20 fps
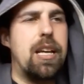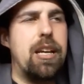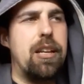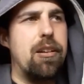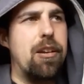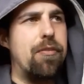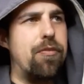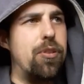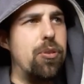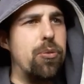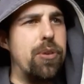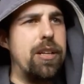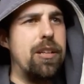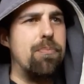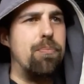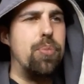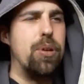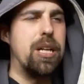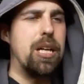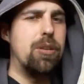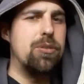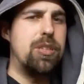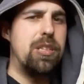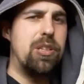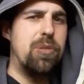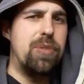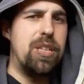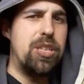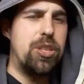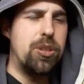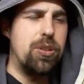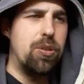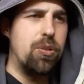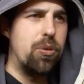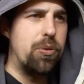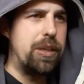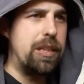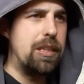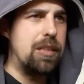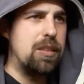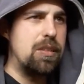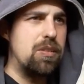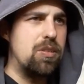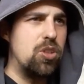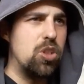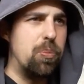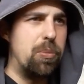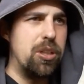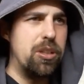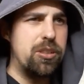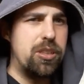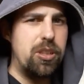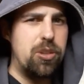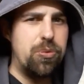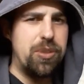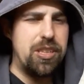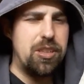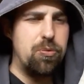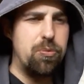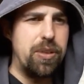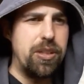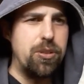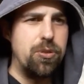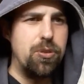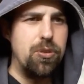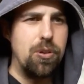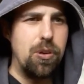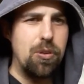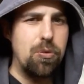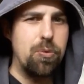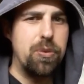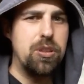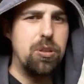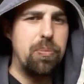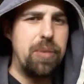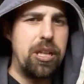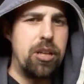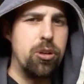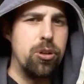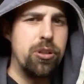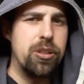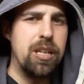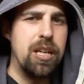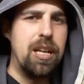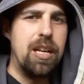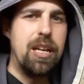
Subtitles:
And if you're in a bug out situation or in some other situation where you do not want to be heard,